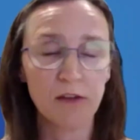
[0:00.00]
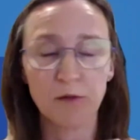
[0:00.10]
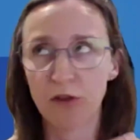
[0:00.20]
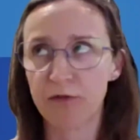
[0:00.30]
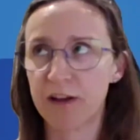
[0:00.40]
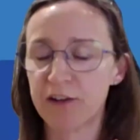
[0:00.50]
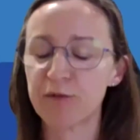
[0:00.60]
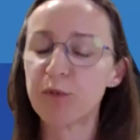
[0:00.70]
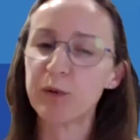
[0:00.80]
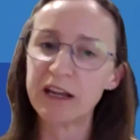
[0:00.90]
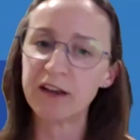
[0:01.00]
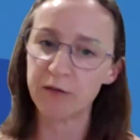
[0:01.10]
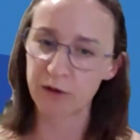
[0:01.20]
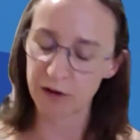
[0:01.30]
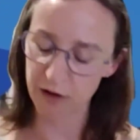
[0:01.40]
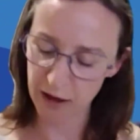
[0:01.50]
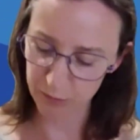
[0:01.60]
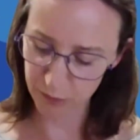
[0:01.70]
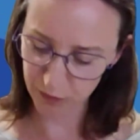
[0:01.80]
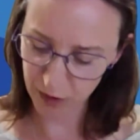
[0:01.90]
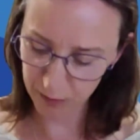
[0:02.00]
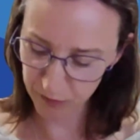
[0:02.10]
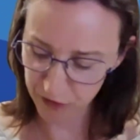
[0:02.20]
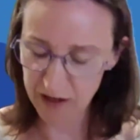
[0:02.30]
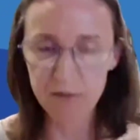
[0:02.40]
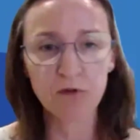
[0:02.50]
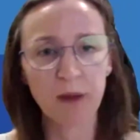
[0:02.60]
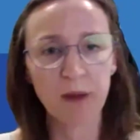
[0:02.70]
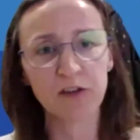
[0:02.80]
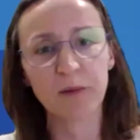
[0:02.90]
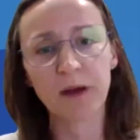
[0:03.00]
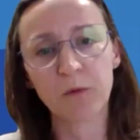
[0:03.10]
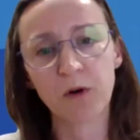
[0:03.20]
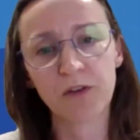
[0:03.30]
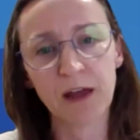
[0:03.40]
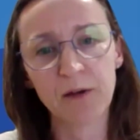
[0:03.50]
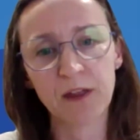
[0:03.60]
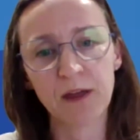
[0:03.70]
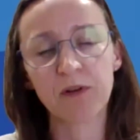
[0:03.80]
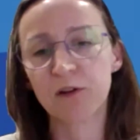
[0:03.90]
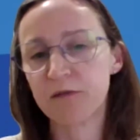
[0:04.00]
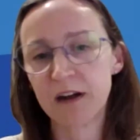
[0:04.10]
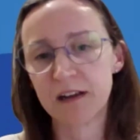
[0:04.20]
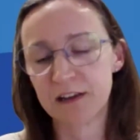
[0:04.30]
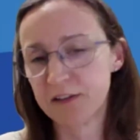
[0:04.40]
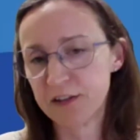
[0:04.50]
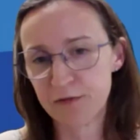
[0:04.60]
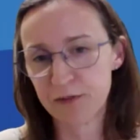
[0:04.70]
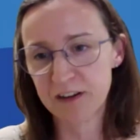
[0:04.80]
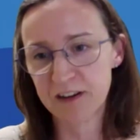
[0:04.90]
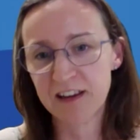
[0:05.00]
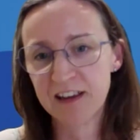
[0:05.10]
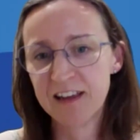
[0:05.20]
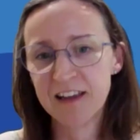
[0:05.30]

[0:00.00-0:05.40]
as in not the financial, but we can help, share information about what's out there. But you're right, it's different.